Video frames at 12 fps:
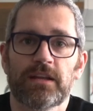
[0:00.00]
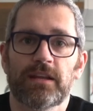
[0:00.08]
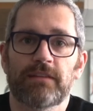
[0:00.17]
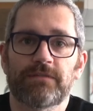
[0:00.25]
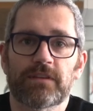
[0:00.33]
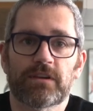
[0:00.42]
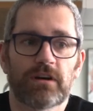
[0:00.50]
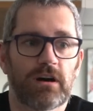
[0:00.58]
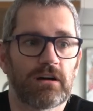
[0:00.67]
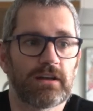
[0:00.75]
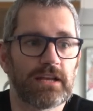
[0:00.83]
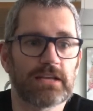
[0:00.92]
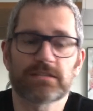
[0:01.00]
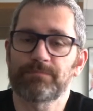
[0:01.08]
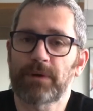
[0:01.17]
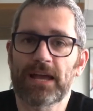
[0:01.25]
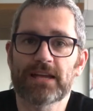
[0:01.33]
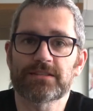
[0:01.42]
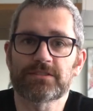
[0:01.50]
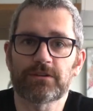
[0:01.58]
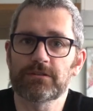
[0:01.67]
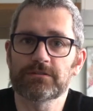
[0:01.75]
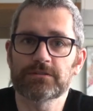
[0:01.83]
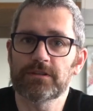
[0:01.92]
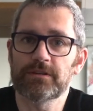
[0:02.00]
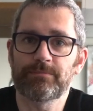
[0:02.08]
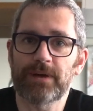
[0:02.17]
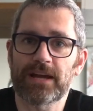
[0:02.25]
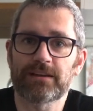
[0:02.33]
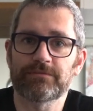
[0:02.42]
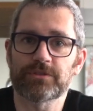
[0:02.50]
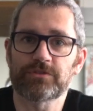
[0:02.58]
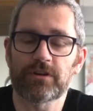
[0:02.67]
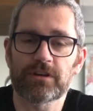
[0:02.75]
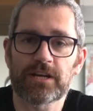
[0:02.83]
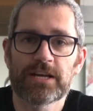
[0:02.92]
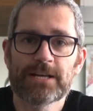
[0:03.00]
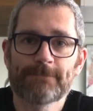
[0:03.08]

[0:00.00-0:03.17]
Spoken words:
If the car is placed on the back of a truck,